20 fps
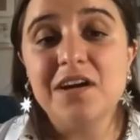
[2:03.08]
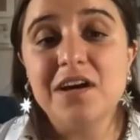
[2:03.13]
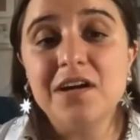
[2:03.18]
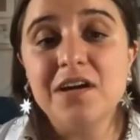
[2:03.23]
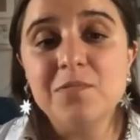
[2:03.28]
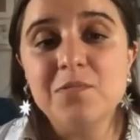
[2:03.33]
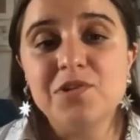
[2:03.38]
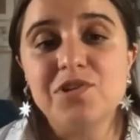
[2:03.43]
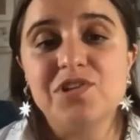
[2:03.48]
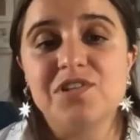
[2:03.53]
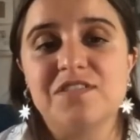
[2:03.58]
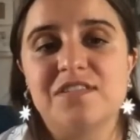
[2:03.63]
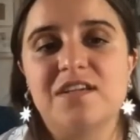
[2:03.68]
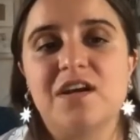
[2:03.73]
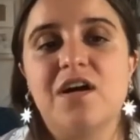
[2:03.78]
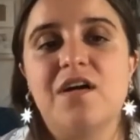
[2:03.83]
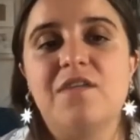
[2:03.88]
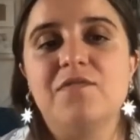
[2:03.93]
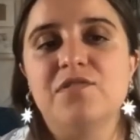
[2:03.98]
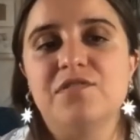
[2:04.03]
on, which is
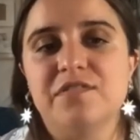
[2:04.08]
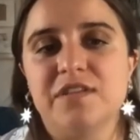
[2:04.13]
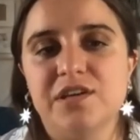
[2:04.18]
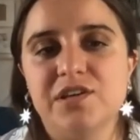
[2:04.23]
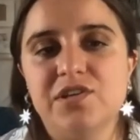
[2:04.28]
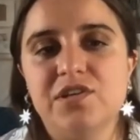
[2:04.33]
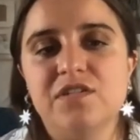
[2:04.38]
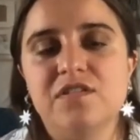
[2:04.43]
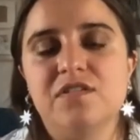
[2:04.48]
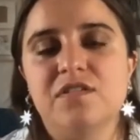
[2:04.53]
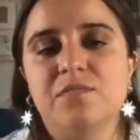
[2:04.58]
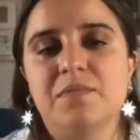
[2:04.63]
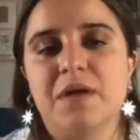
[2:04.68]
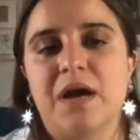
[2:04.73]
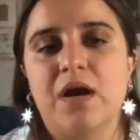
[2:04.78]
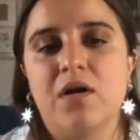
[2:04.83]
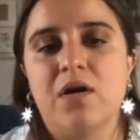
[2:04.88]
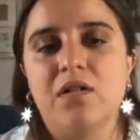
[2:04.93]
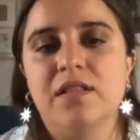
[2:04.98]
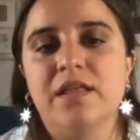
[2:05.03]
conversations
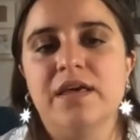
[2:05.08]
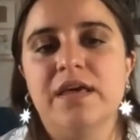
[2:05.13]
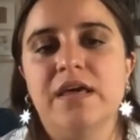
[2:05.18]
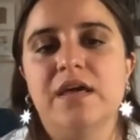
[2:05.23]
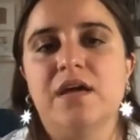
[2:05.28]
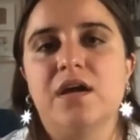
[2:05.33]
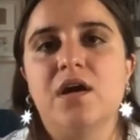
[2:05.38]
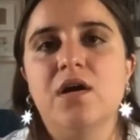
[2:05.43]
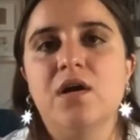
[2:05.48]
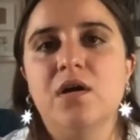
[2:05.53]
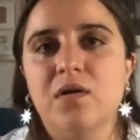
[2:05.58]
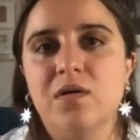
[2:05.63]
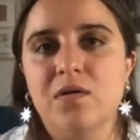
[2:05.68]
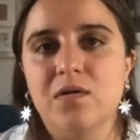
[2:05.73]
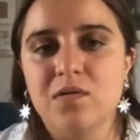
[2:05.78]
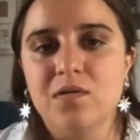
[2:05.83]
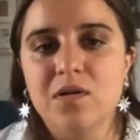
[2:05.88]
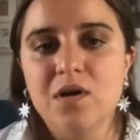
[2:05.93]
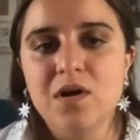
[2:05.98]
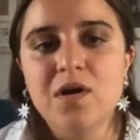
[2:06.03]
about, like,
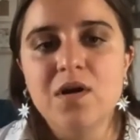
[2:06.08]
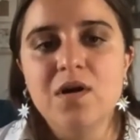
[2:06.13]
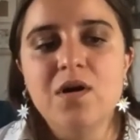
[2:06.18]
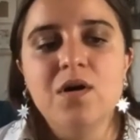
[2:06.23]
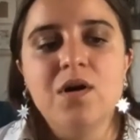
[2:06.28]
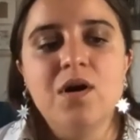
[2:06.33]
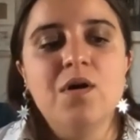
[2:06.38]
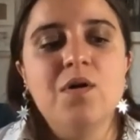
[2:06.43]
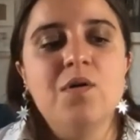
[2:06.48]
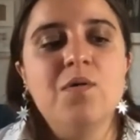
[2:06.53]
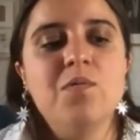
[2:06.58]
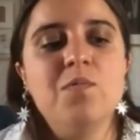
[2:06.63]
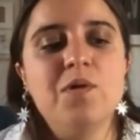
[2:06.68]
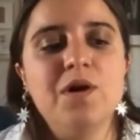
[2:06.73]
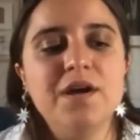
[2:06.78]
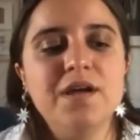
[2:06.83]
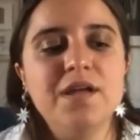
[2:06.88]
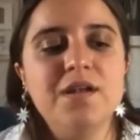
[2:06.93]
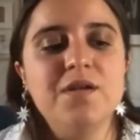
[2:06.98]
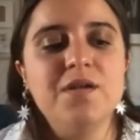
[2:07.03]
oh, what
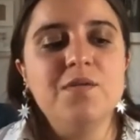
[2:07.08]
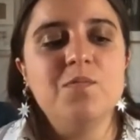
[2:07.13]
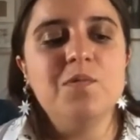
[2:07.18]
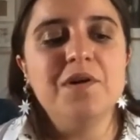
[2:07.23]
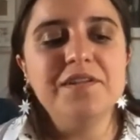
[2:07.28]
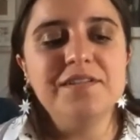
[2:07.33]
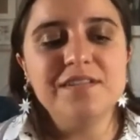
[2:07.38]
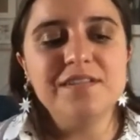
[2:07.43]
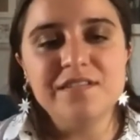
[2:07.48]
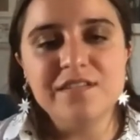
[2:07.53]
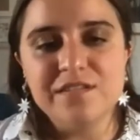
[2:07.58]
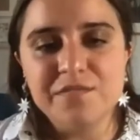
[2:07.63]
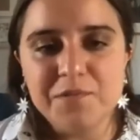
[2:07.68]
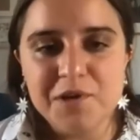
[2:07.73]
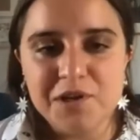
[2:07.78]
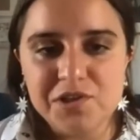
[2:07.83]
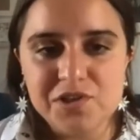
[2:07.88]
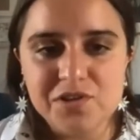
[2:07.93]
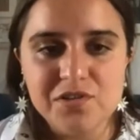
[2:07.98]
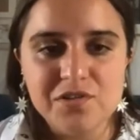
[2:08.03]
does this
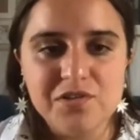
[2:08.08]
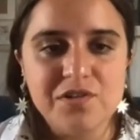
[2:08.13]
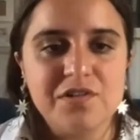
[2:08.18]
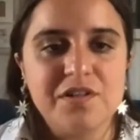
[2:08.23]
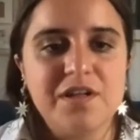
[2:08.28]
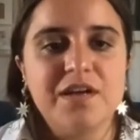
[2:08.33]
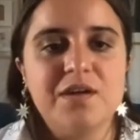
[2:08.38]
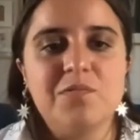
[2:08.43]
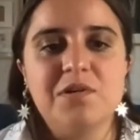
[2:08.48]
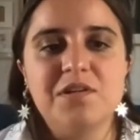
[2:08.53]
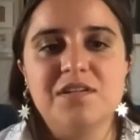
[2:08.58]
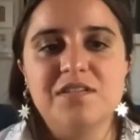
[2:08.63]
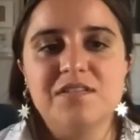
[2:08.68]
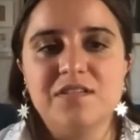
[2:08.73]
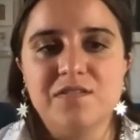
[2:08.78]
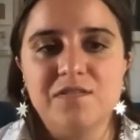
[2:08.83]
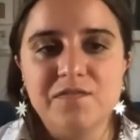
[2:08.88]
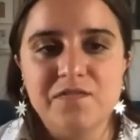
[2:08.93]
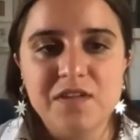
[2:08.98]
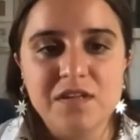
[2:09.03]
pressure look like? What does
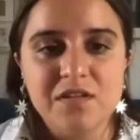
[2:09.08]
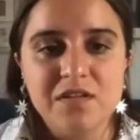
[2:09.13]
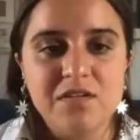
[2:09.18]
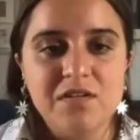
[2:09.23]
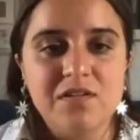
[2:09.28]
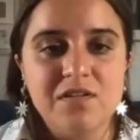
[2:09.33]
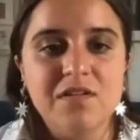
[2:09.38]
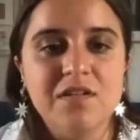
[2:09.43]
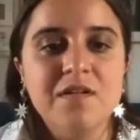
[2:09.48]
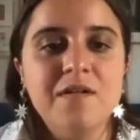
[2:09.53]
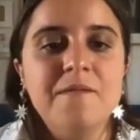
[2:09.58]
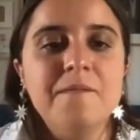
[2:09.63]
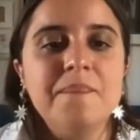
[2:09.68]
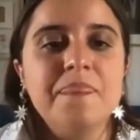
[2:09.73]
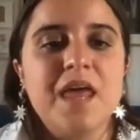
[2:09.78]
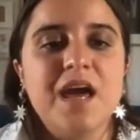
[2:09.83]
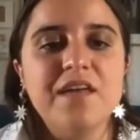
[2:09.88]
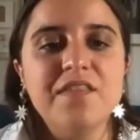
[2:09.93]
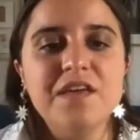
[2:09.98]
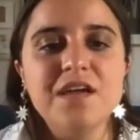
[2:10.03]
it feel?
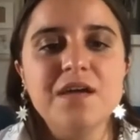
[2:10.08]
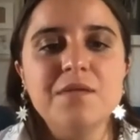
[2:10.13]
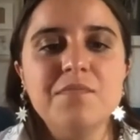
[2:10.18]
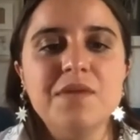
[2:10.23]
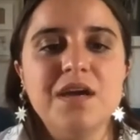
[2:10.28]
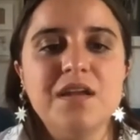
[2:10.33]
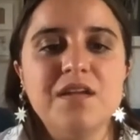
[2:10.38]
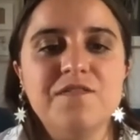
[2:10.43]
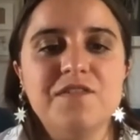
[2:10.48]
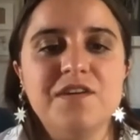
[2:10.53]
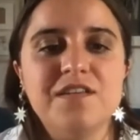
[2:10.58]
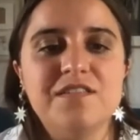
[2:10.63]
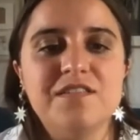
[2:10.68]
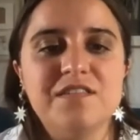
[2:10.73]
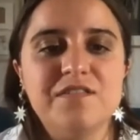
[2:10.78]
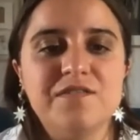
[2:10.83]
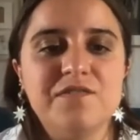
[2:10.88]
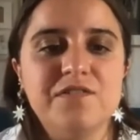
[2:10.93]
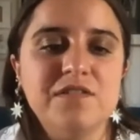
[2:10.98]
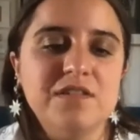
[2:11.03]
I think it manifests
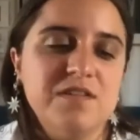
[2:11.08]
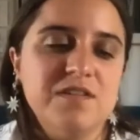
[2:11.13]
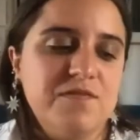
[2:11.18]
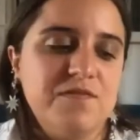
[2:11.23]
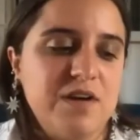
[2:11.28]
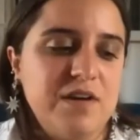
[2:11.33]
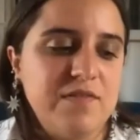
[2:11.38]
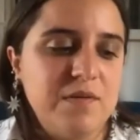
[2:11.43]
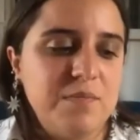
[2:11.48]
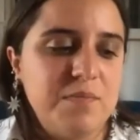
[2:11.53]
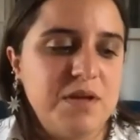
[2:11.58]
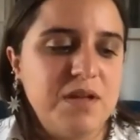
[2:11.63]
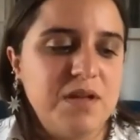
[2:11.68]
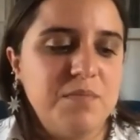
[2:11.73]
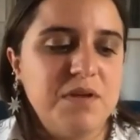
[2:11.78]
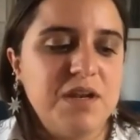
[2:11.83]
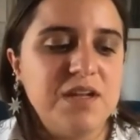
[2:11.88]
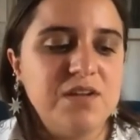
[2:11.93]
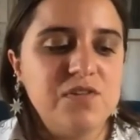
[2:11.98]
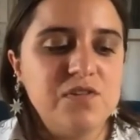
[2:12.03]
differently for everybody,
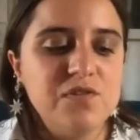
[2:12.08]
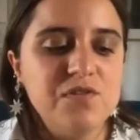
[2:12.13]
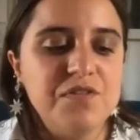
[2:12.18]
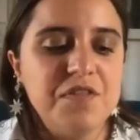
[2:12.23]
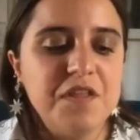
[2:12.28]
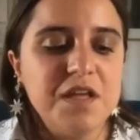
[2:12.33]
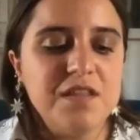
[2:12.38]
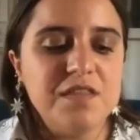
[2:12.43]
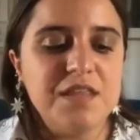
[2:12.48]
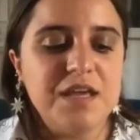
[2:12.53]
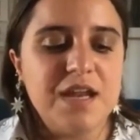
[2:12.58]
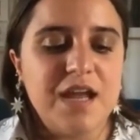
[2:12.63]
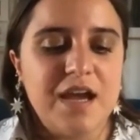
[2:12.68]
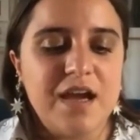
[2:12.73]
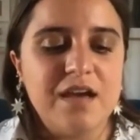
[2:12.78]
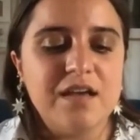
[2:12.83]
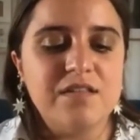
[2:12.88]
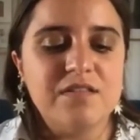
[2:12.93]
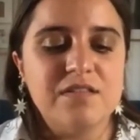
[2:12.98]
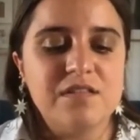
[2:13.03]
but I do think that
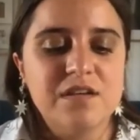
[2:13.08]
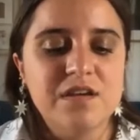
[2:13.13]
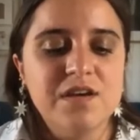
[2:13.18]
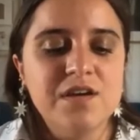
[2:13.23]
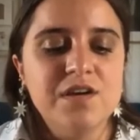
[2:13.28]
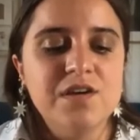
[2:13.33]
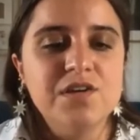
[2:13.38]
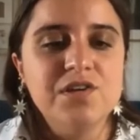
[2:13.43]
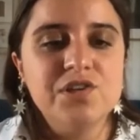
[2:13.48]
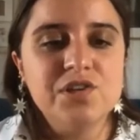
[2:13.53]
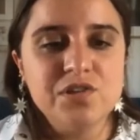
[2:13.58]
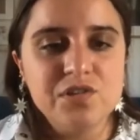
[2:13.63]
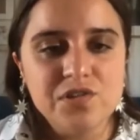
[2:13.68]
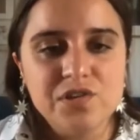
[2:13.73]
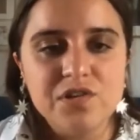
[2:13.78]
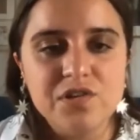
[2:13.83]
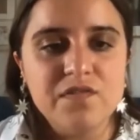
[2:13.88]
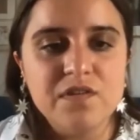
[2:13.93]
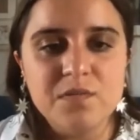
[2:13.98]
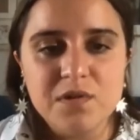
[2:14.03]
as children
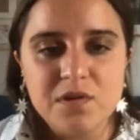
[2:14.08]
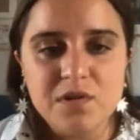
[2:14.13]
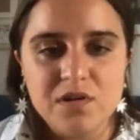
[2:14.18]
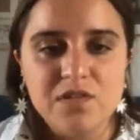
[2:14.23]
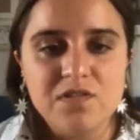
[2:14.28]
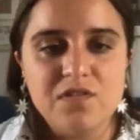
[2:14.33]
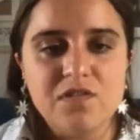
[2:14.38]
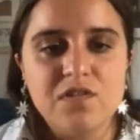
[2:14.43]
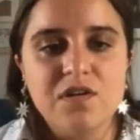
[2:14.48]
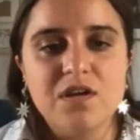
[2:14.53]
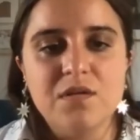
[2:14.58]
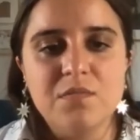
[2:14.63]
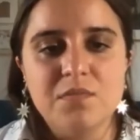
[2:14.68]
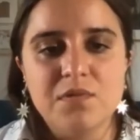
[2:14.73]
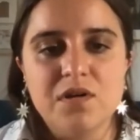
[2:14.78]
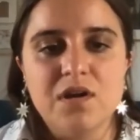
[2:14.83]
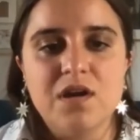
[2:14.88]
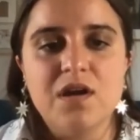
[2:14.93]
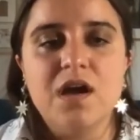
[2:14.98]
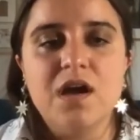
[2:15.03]
of immigrants or